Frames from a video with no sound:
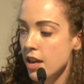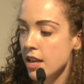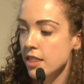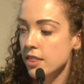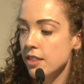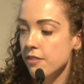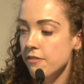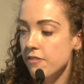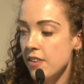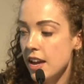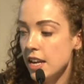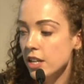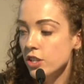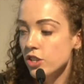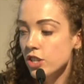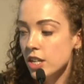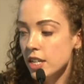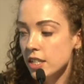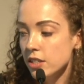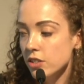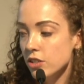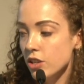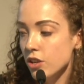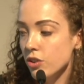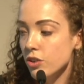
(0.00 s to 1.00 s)
The
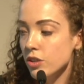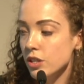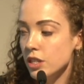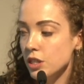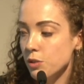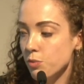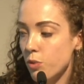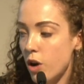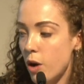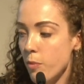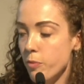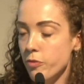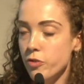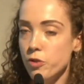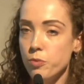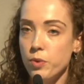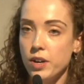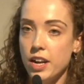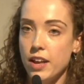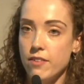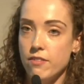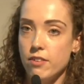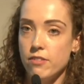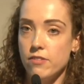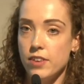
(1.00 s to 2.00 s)
veggies you could swap for
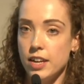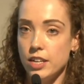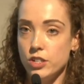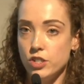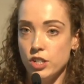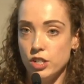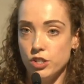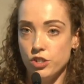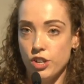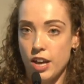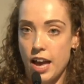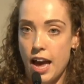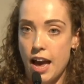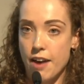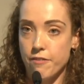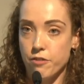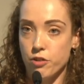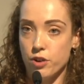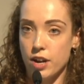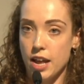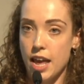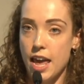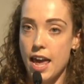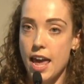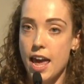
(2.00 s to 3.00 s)
whatever veggies you have
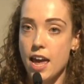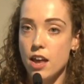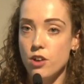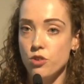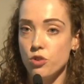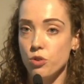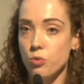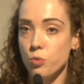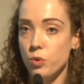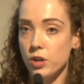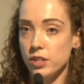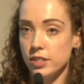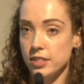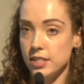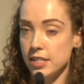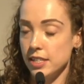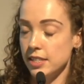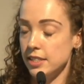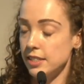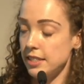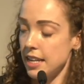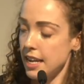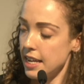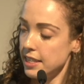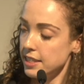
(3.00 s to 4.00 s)
on hand or what's in
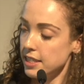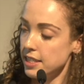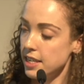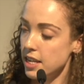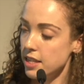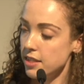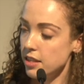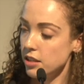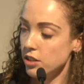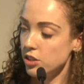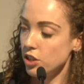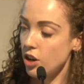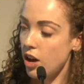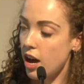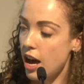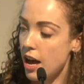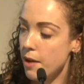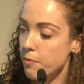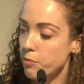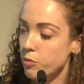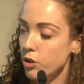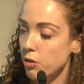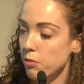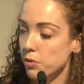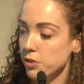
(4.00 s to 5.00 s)
season at the
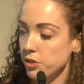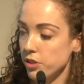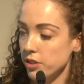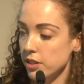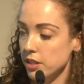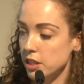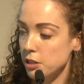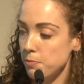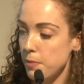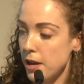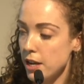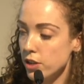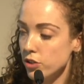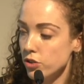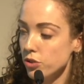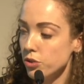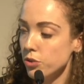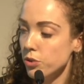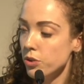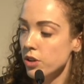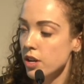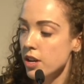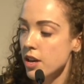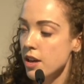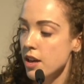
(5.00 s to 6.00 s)
time, what was on
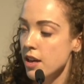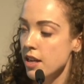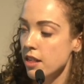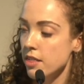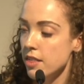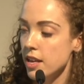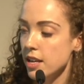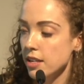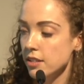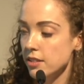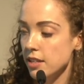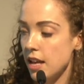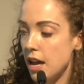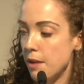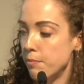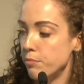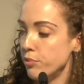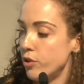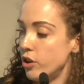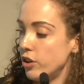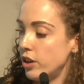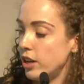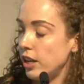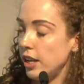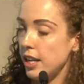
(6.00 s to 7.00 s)
special. Things like
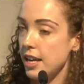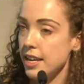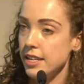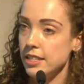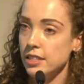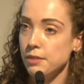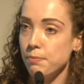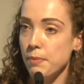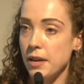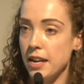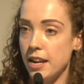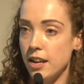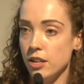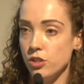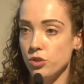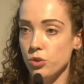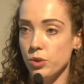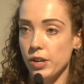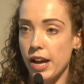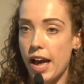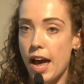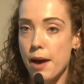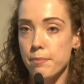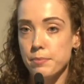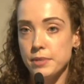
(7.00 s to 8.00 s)
broccoli, spinach or
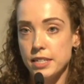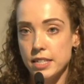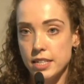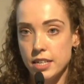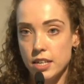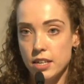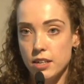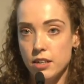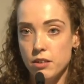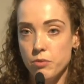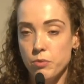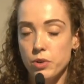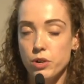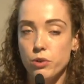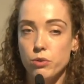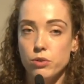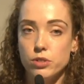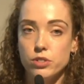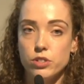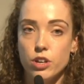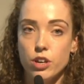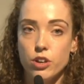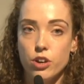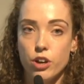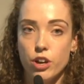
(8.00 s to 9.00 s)
capsicum would
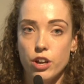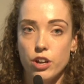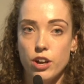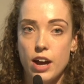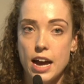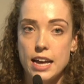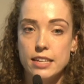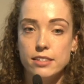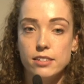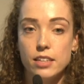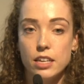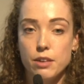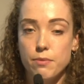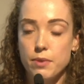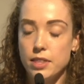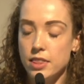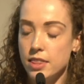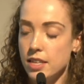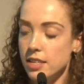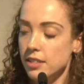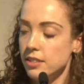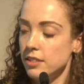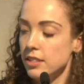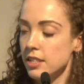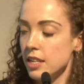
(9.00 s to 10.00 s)
also go nicely with
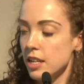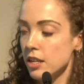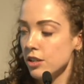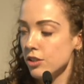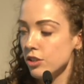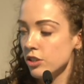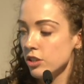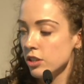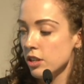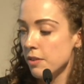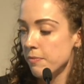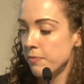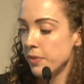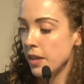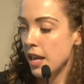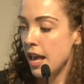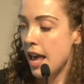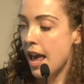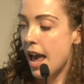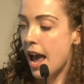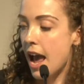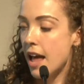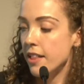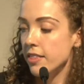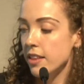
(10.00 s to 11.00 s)
this dish.
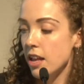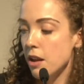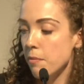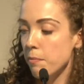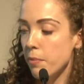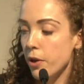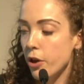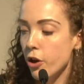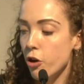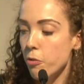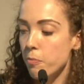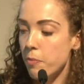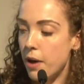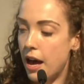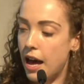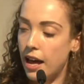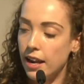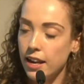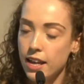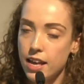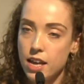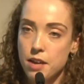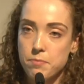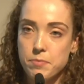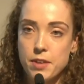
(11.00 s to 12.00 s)
And then pearl
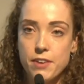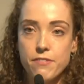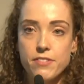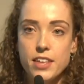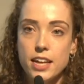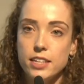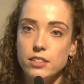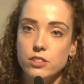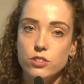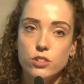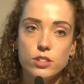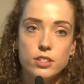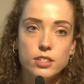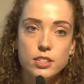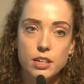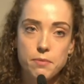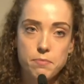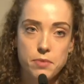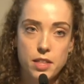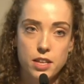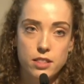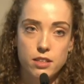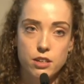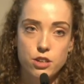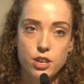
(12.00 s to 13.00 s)
barley, if that's not
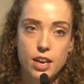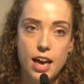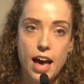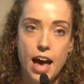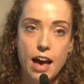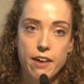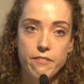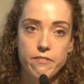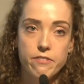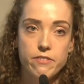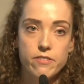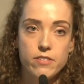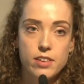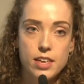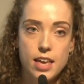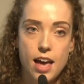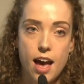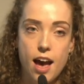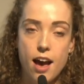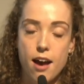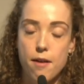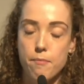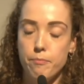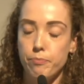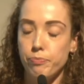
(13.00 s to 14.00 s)
something that you have
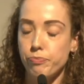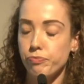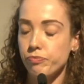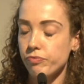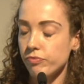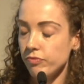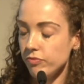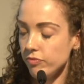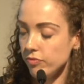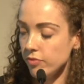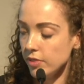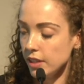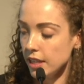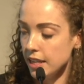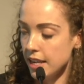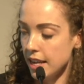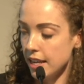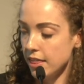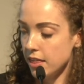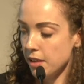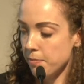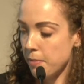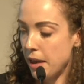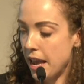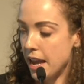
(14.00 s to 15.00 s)
in
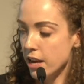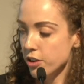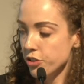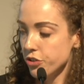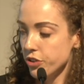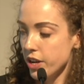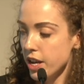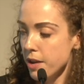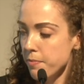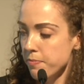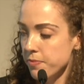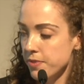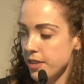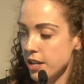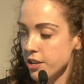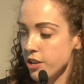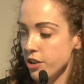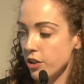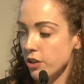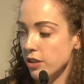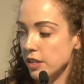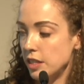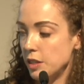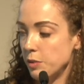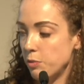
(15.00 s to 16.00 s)
the pantry, then you
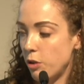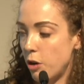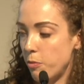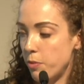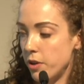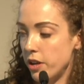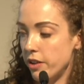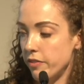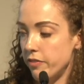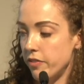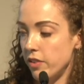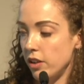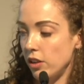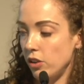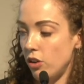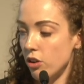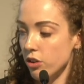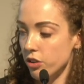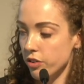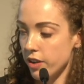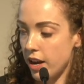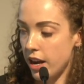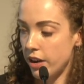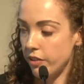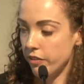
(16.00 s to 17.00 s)
could swap it for long
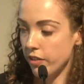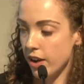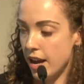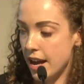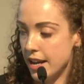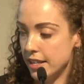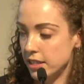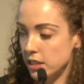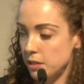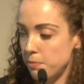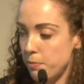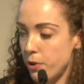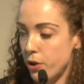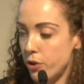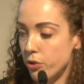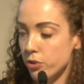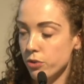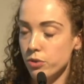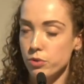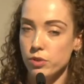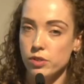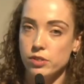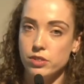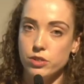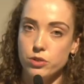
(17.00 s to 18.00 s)
grain rice, pearl
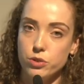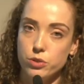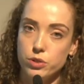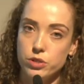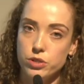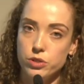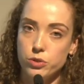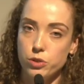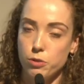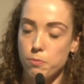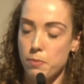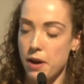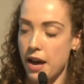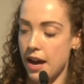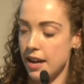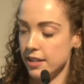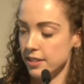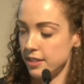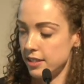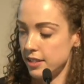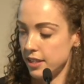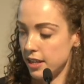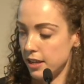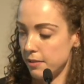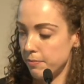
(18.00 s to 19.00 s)
couscous or
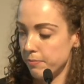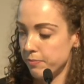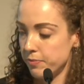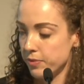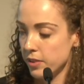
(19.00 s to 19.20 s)
pasta.